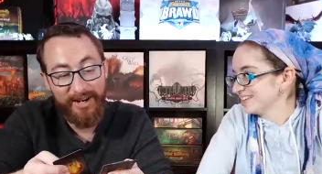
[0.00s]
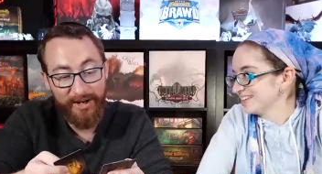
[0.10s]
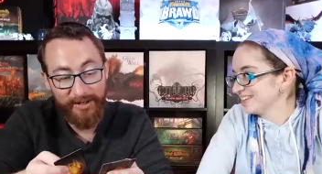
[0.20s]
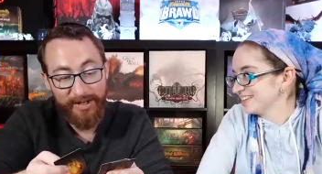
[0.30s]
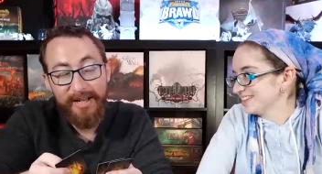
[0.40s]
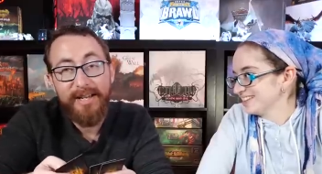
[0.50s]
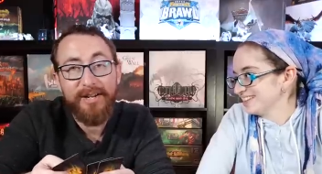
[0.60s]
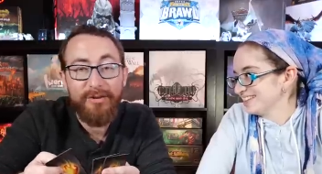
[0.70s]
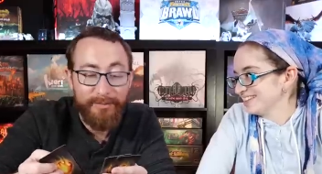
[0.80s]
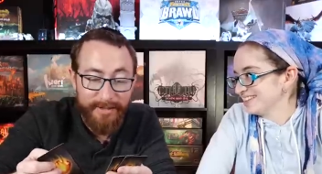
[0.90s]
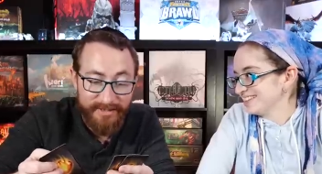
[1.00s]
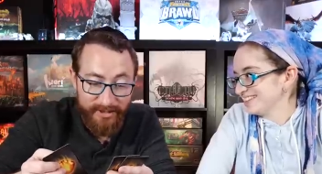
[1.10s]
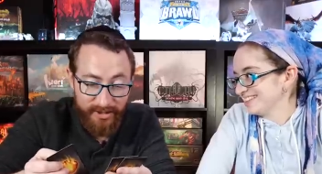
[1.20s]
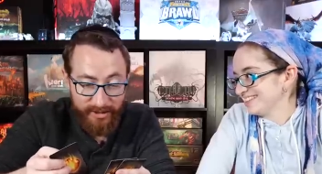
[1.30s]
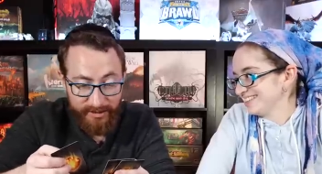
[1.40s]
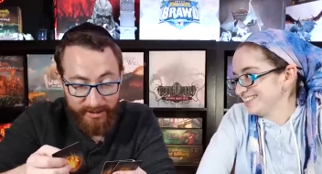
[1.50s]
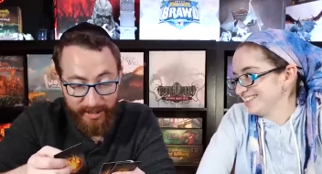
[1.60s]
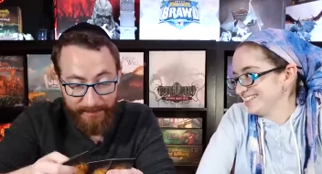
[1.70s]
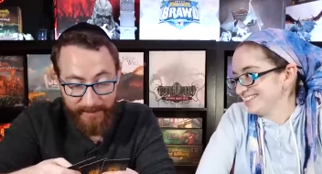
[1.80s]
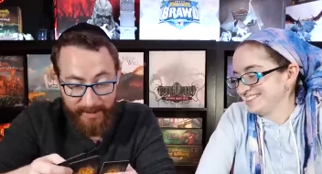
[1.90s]
Speaker 1: a card. Ignore me as I cheat in this
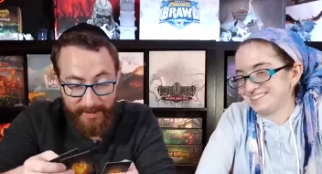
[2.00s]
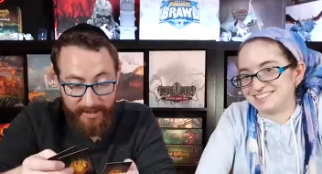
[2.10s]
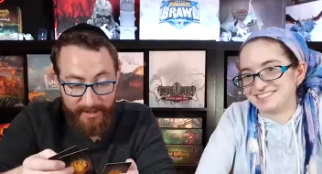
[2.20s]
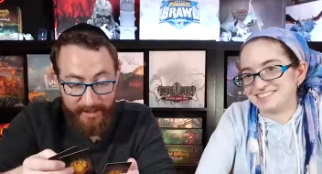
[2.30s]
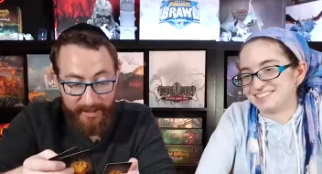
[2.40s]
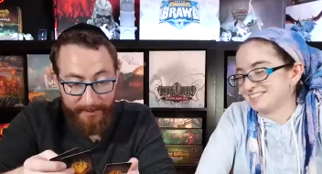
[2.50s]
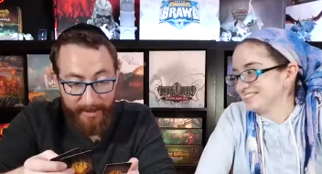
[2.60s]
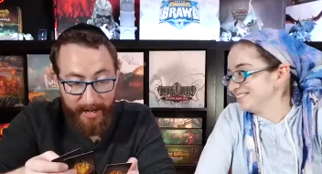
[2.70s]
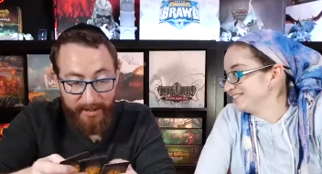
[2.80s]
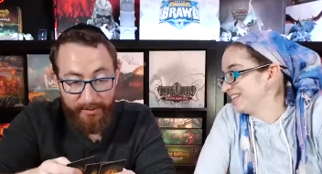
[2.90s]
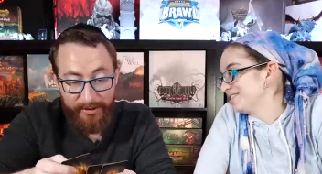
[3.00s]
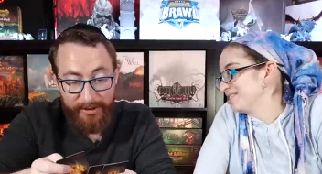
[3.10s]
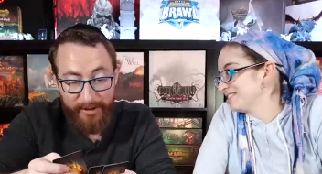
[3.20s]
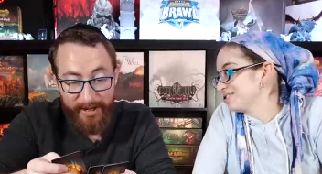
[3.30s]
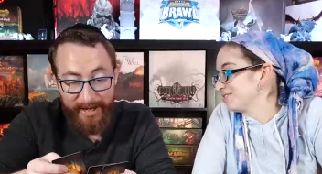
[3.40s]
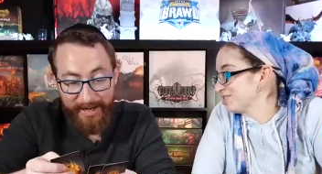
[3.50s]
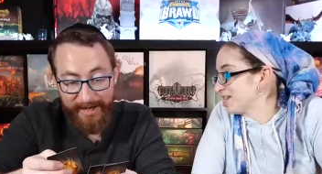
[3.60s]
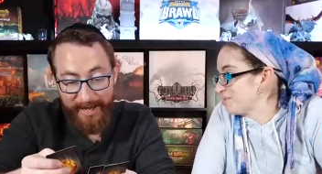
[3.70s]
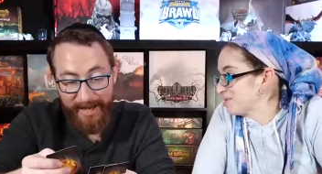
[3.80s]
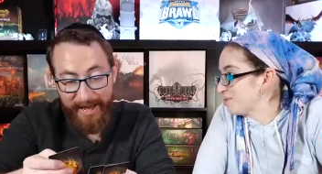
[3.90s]
game. Um, I'm going to go
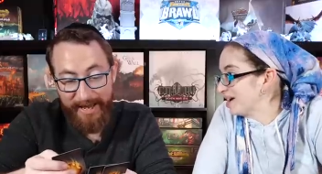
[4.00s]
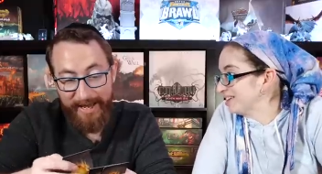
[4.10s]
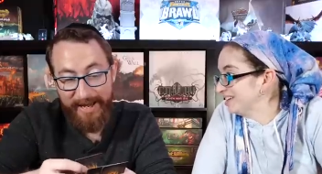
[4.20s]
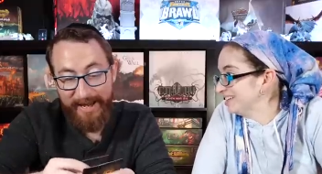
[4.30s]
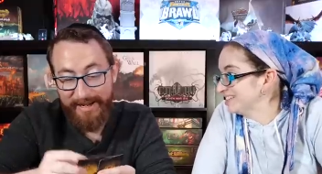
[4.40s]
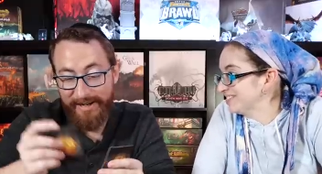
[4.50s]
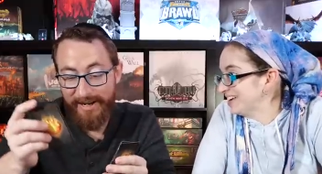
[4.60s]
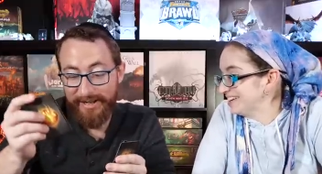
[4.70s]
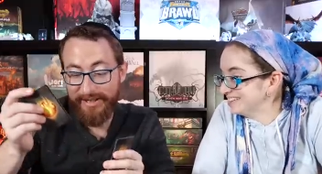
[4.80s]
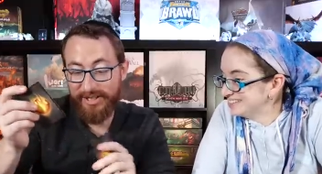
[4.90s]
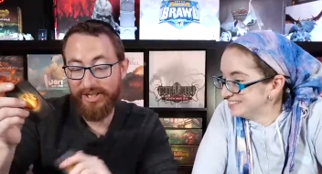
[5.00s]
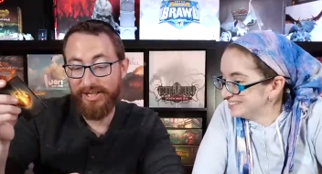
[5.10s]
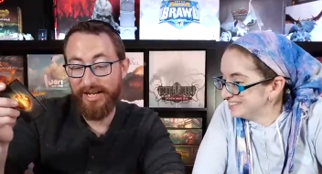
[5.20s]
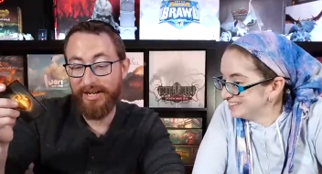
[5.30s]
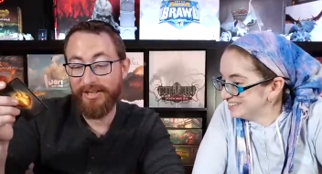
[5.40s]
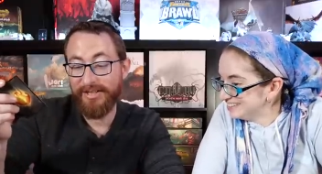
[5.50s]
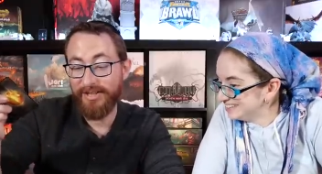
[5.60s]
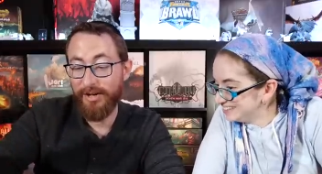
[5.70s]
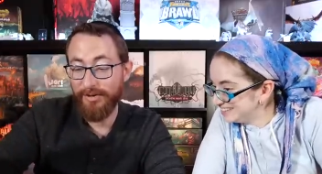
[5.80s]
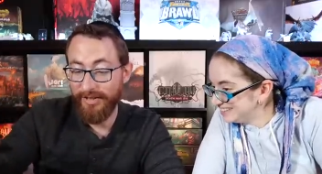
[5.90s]
ahead while, and I'm going to cheat. I'm going to
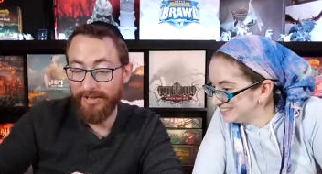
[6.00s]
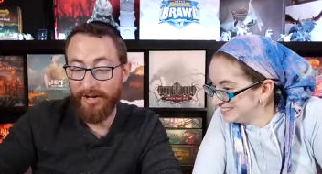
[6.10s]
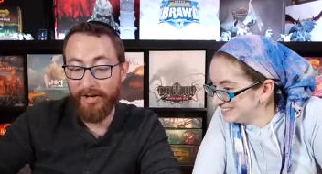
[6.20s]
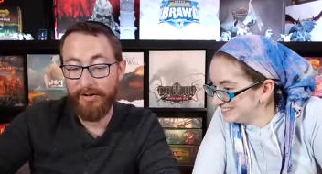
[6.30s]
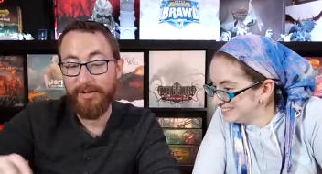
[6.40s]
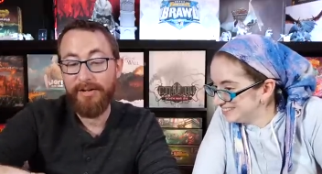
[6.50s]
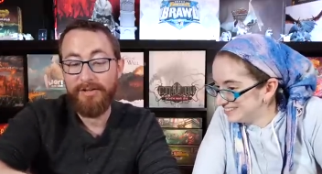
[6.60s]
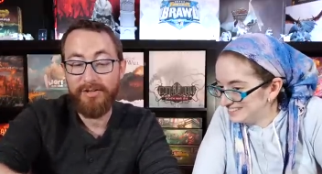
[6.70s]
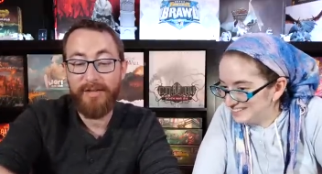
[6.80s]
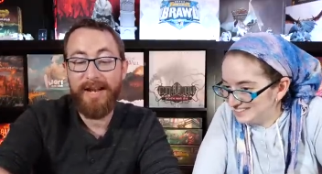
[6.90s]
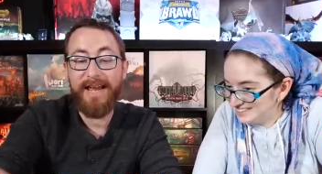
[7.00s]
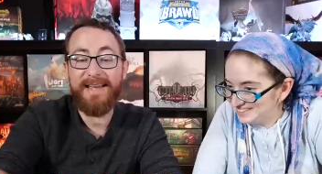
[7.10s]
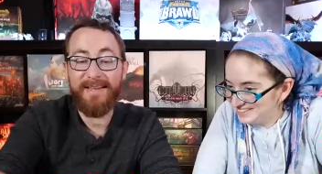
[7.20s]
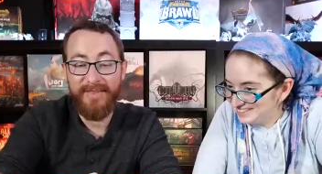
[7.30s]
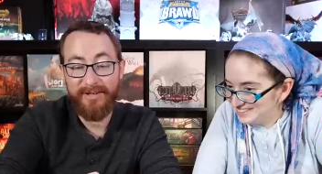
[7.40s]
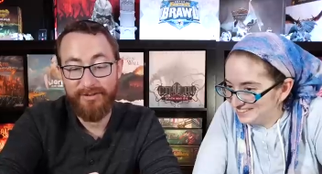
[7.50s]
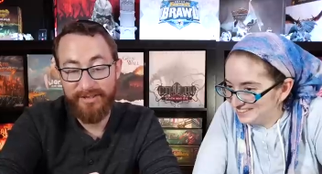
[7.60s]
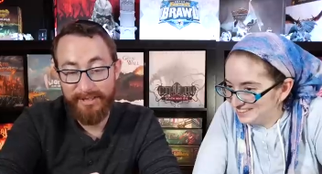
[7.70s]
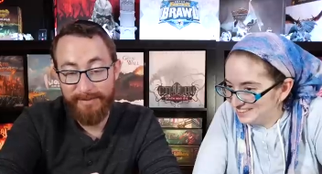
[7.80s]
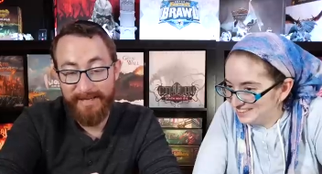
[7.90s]
discard this card so that I can get the extra
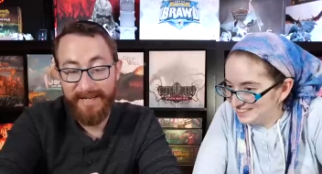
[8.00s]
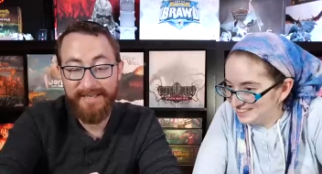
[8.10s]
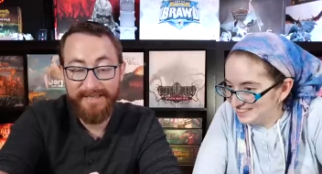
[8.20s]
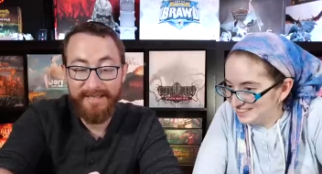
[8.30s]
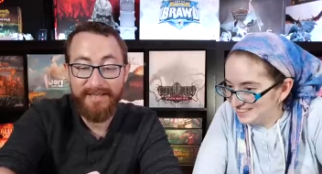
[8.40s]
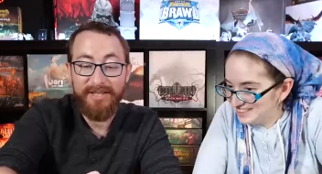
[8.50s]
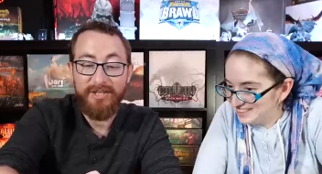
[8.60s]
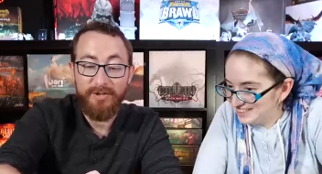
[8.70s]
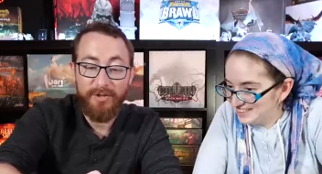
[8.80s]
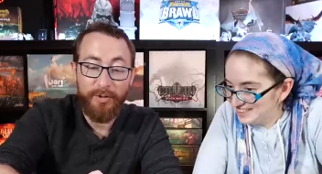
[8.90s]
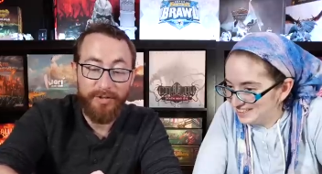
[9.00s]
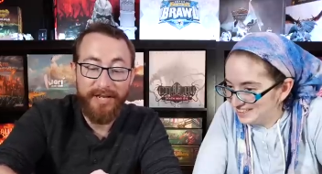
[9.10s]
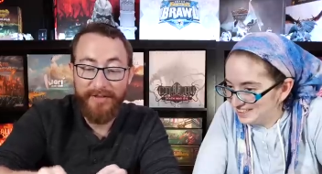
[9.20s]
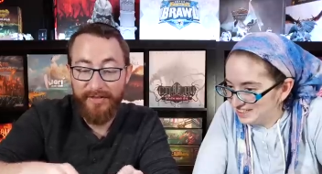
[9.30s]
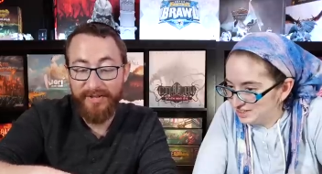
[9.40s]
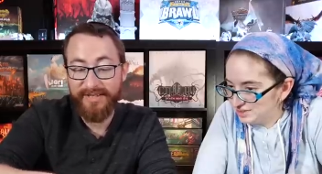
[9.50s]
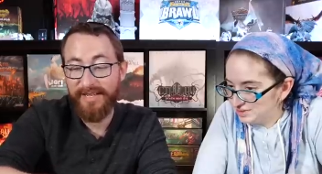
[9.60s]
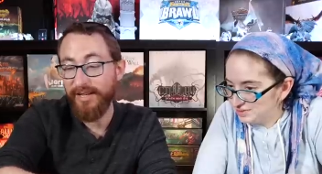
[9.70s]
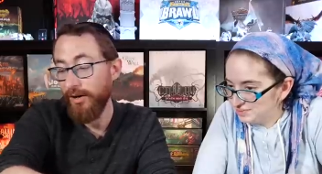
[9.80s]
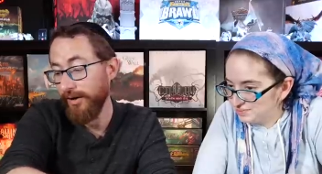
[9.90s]
CP I needed in order to get that thick
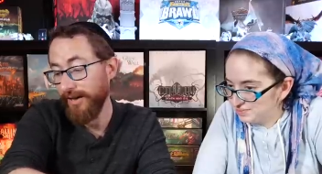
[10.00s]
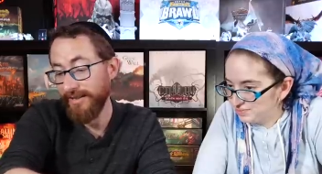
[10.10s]
skin going